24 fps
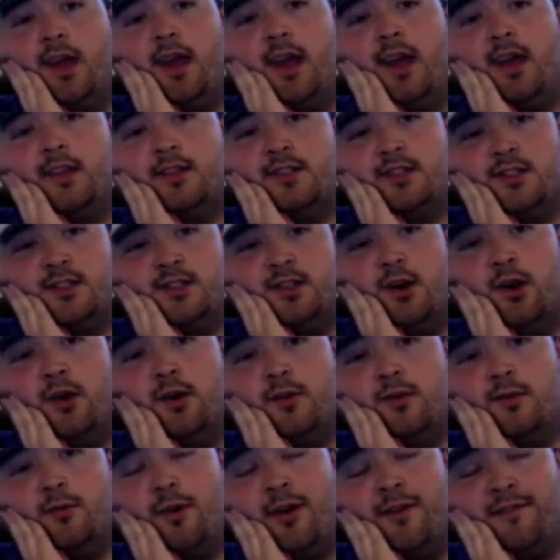and she
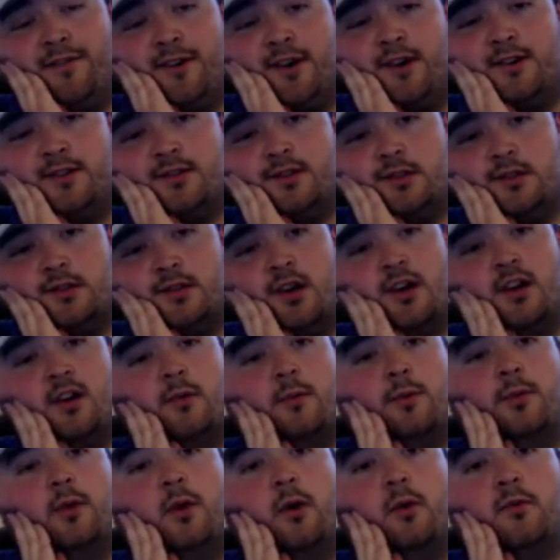went first,
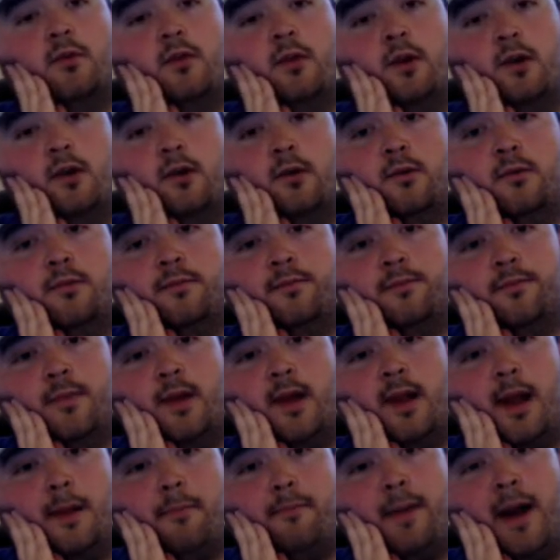started with overload,
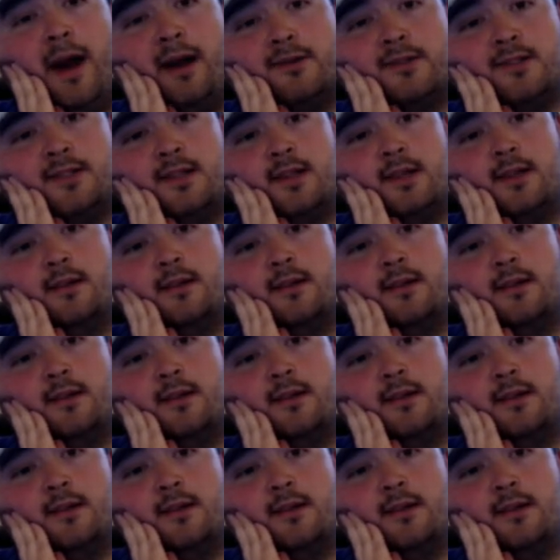and I bounced it.